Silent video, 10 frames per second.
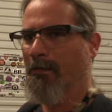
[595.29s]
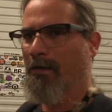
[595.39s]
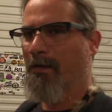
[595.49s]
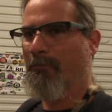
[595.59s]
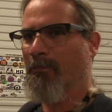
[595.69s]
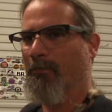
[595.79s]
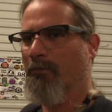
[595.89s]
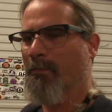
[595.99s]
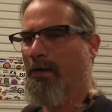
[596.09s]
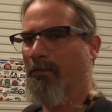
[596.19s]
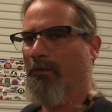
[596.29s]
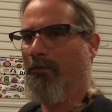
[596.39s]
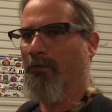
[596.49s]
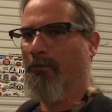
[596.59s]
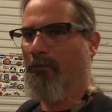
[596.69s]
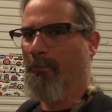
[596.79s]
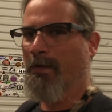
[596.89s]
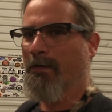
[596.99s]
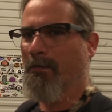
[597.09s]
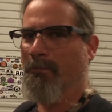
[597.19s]
after this battery charges
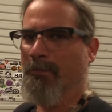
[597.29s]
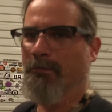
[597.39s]
back up